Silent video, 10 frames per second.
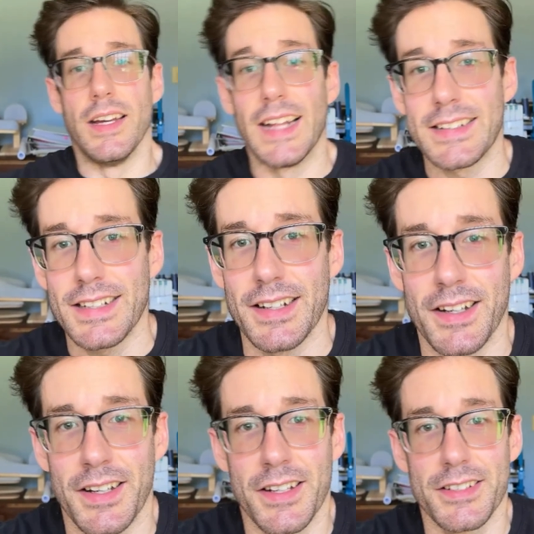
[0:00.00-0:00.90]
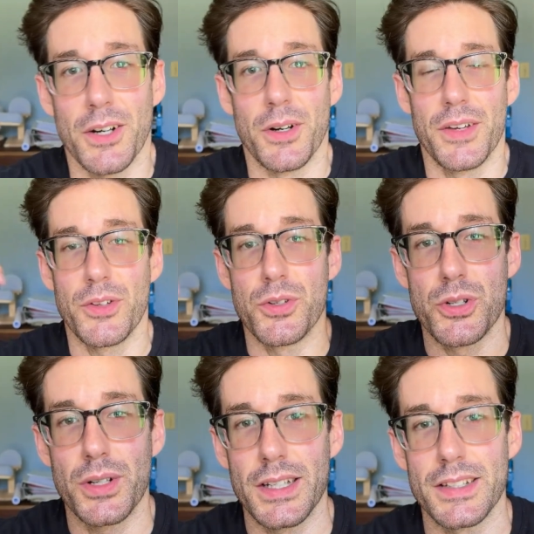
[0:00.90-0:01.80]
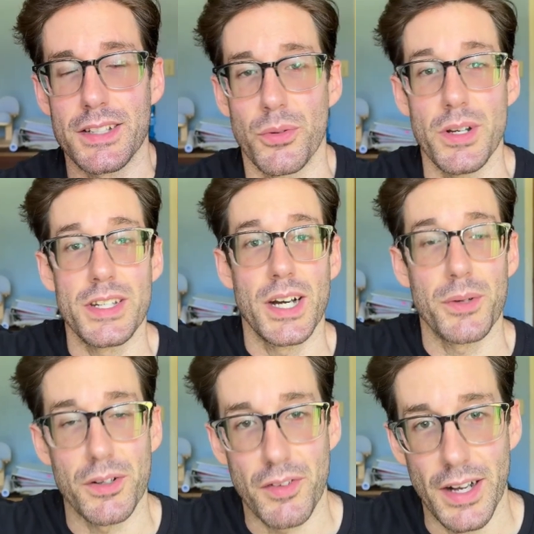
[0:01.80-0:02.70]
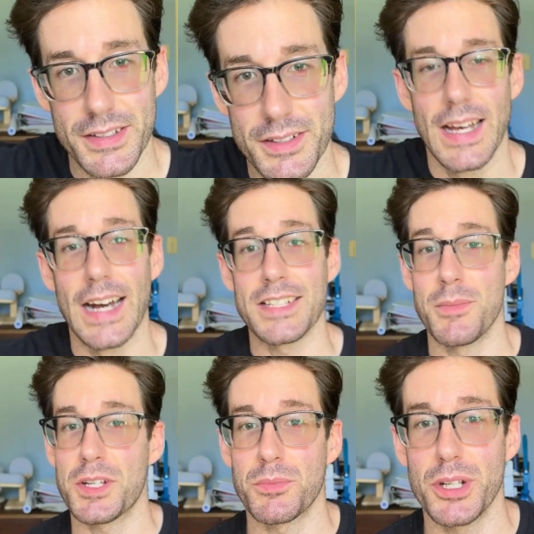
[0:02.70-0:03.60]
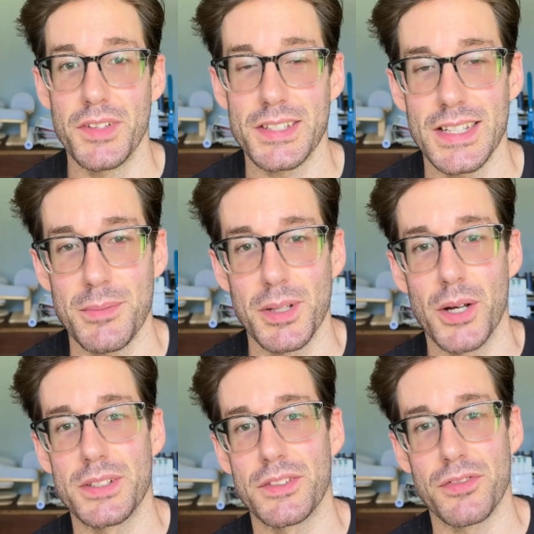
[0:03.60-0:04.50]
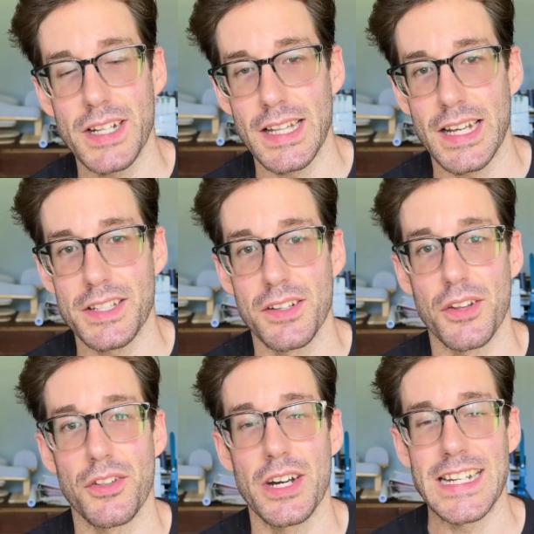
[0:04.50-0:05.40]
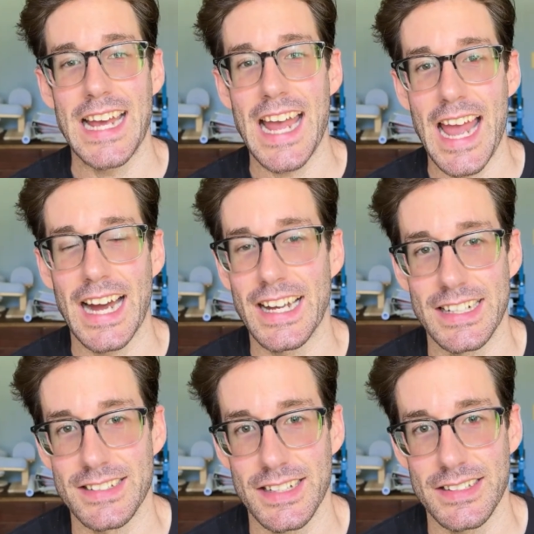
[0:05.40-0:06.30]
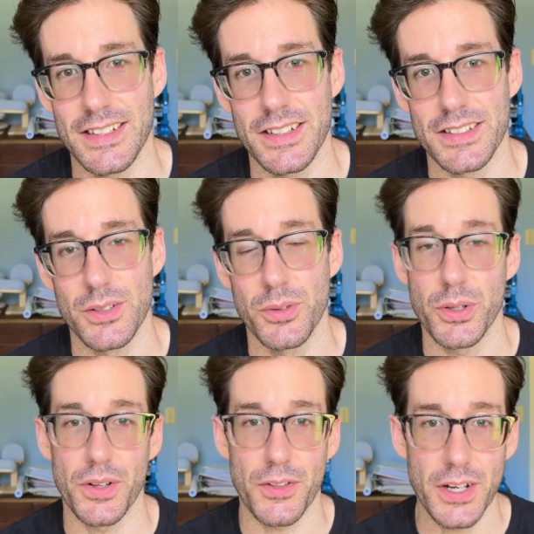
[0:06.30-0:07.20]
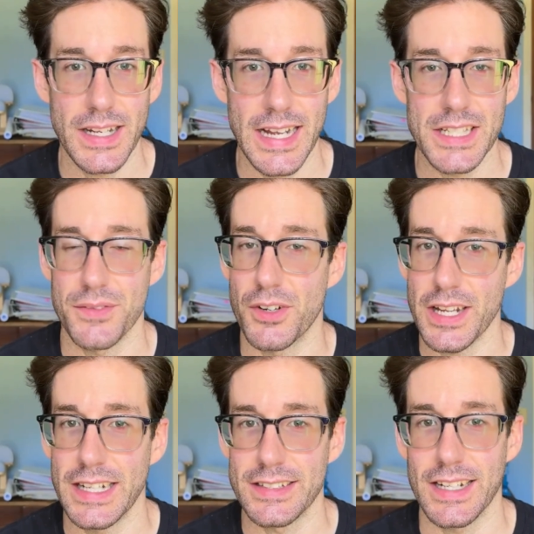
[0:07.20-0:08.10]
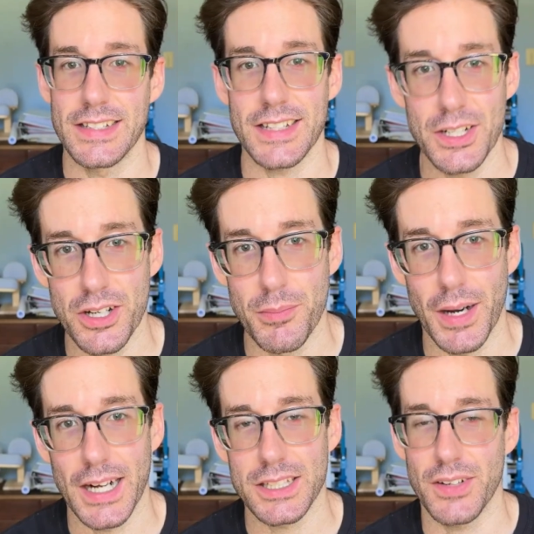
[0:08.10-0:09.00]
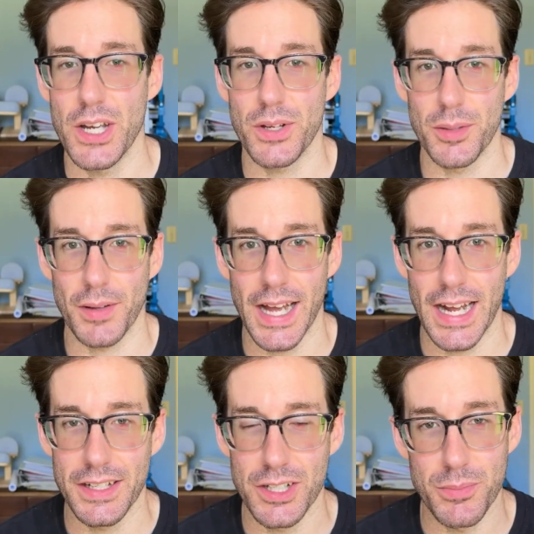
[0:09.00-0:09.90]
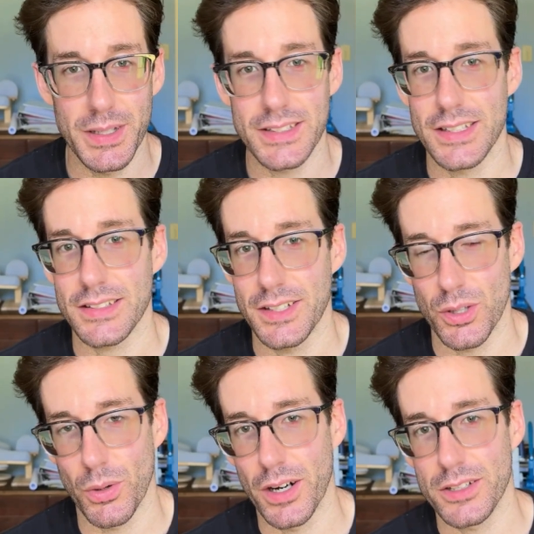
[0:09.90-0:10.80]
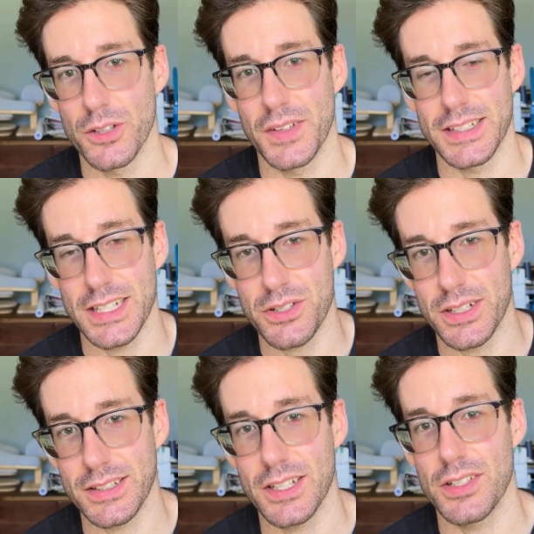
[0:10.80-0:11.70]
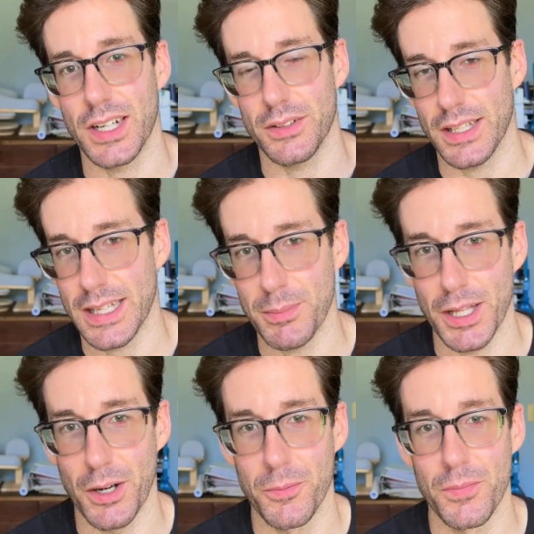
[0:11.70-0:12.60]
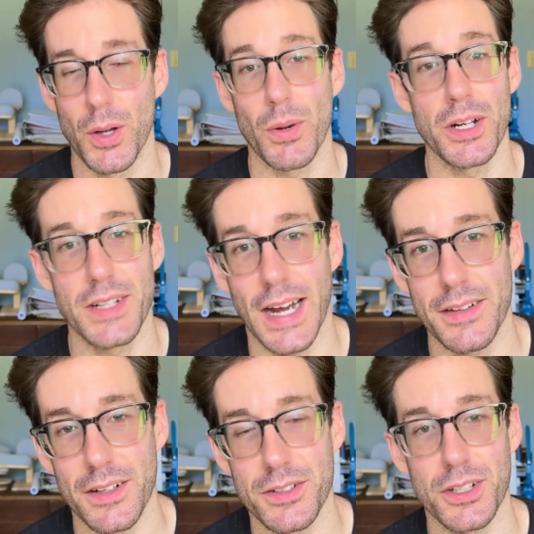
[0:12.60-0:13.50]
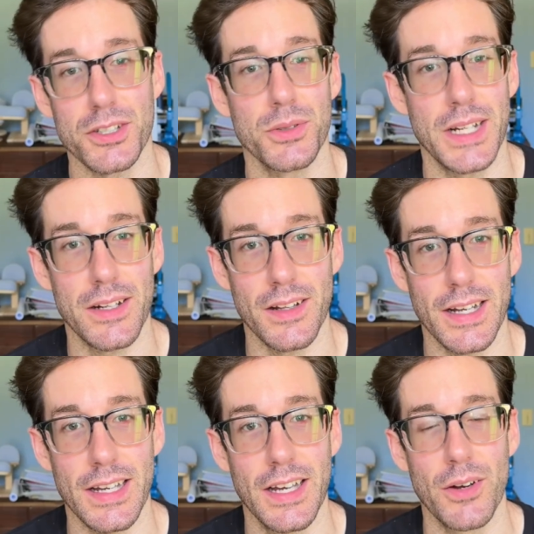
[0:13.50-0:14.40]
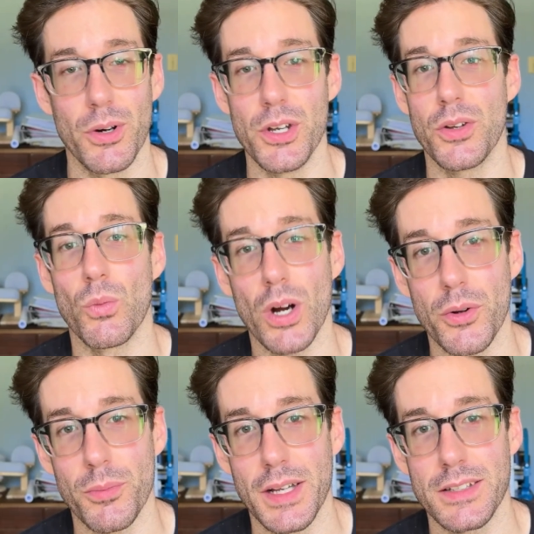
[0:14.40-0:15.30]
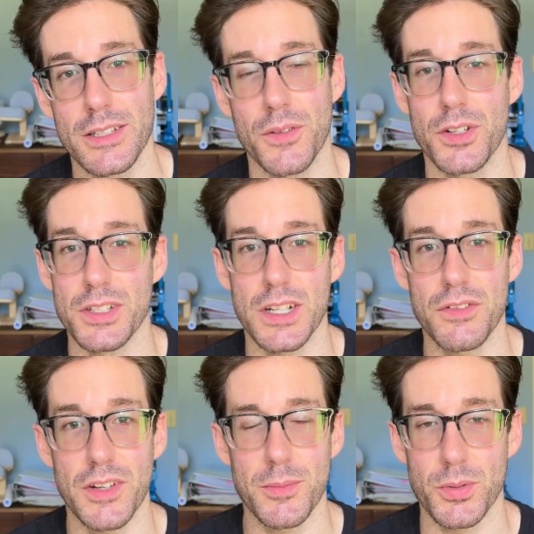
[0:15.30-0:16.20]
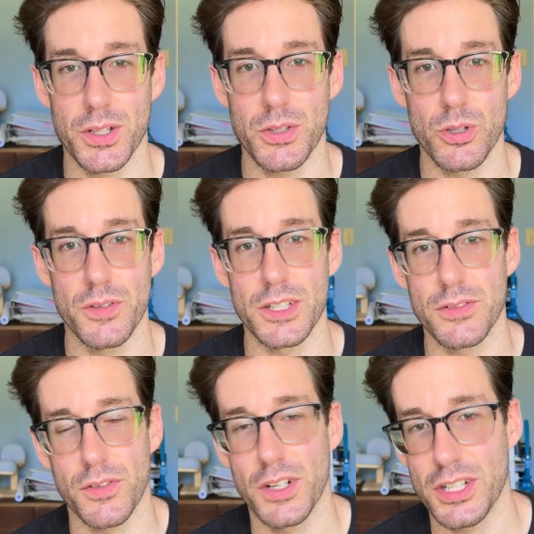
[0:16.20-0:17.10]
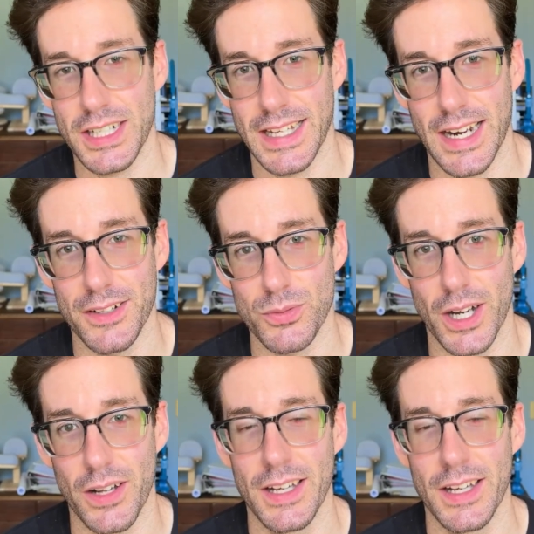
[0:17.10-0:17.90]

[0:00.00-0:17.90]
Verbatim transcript: And that's it. So if you enjoyed this, reshare it with your friends. As I mentioned previously, below is a free link to the thirty day A I Insight series. We've got thirty days of thirty insights in your inbox of how you can apply A I to your business and your work. So if that's interesting, check out the link below. And while you're down there, there's also another link where you can work with me. So if there's a good fit between the two of us, feel free to check that out as well.